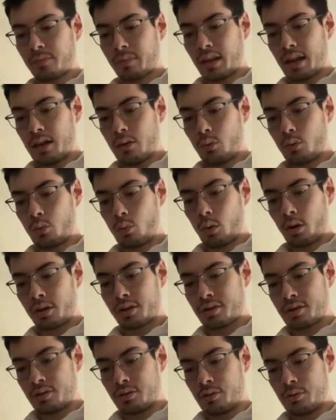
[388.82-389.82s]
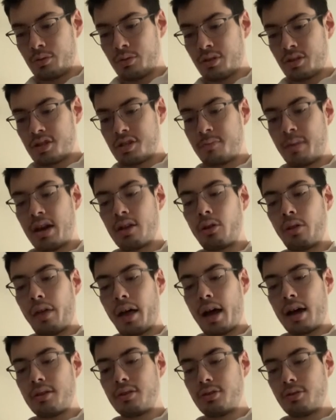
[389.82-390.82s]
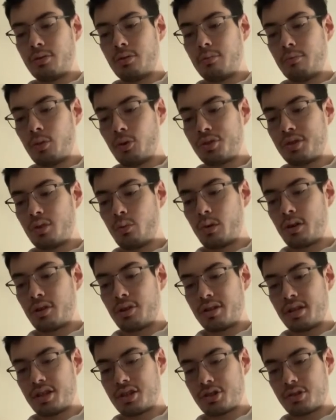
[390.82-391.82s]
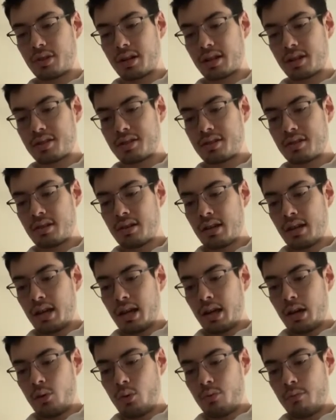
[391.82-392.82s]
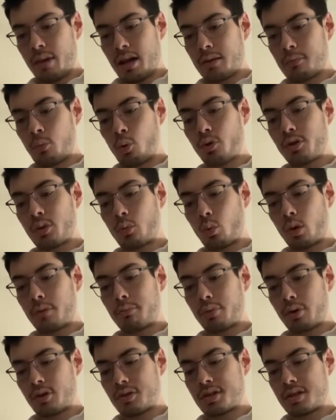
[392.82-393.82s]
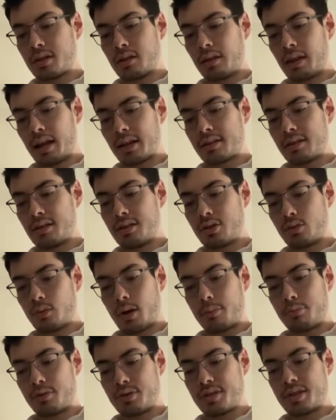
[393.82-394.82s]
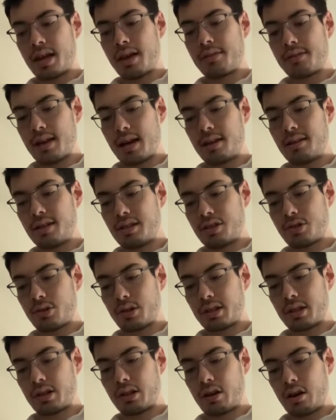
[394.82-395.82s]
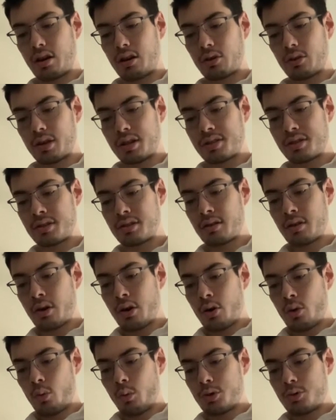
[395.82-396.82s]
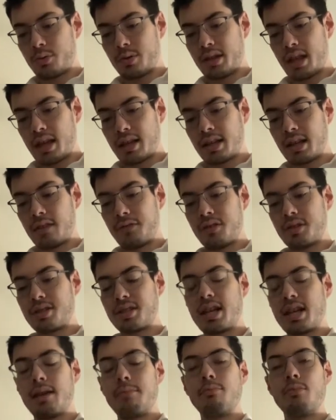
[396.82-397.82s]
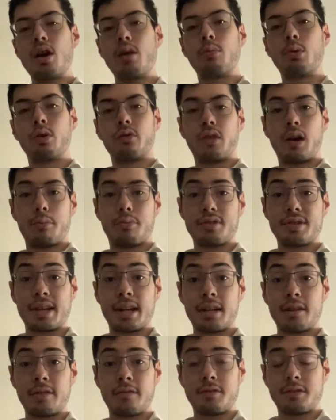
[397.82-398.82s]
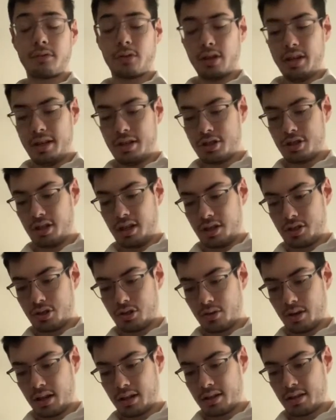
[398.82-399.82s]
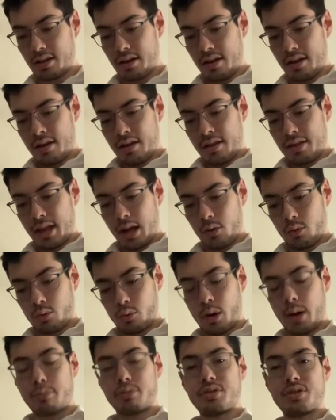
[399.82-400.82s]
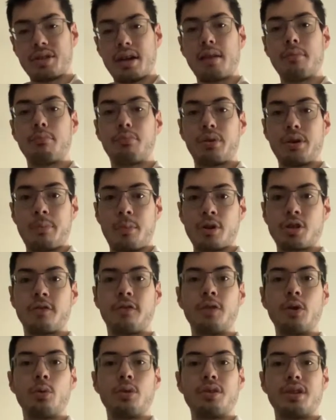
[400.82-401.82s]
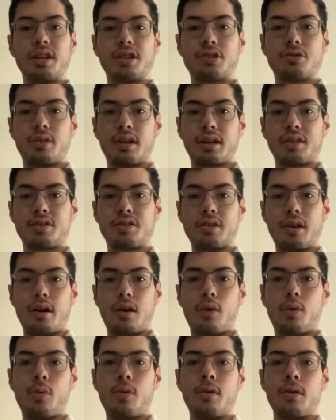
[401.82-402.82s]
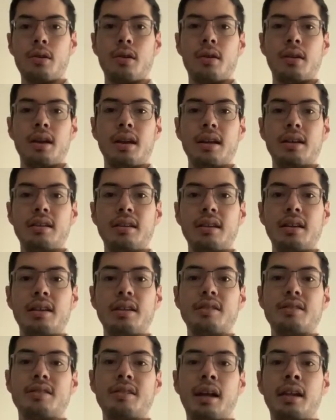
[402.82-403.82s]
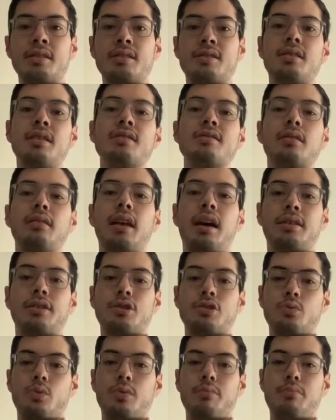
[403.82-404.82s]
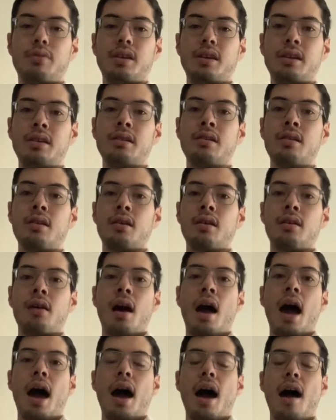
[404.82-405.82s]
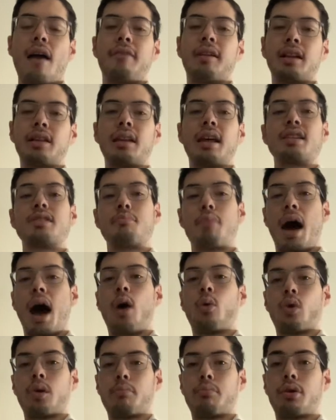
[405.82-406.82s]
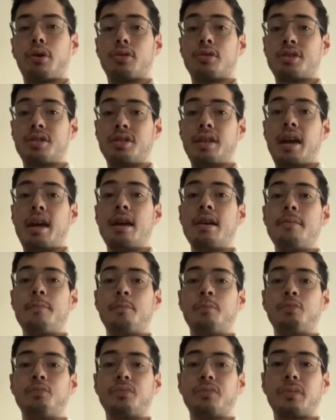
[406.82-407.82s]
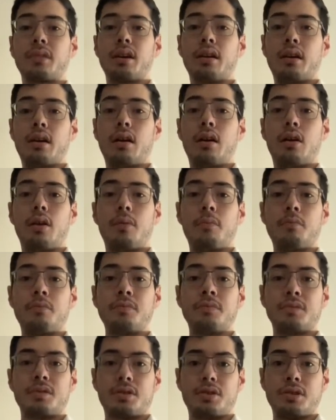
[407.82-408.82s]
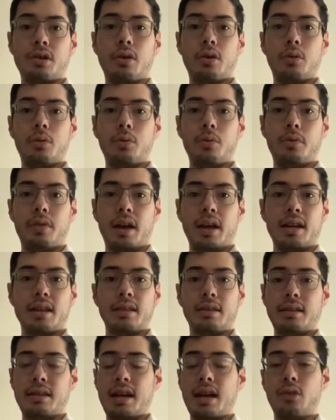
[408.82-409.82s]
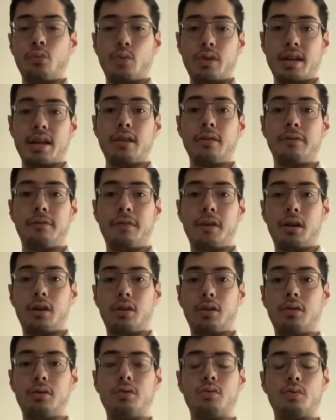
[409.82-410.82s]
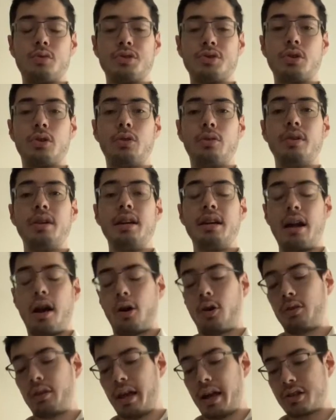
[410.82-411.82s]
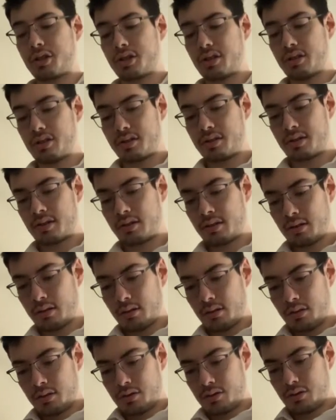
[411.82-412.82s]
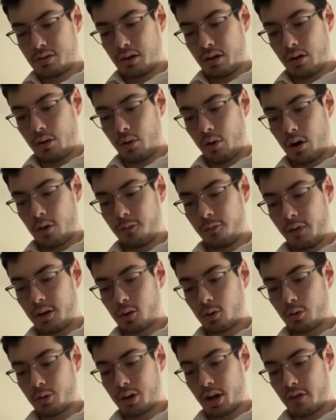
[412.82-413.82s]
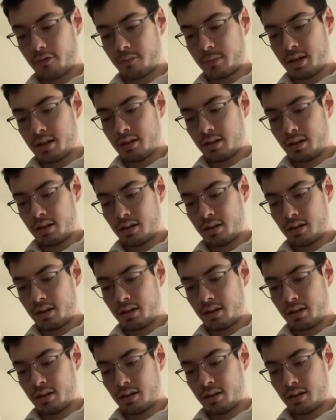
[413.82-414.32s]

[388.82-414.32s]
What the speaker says: it would work to dismantle that due to multi-winner districts. It would make more than one person elected to represent that district in Congress, which would then give the same number of representatives for each district that would represent pretty much fewer districts. So in a sense, these electors would be having less power per state, so that in the end we get a fairer result in our elections. So our federal government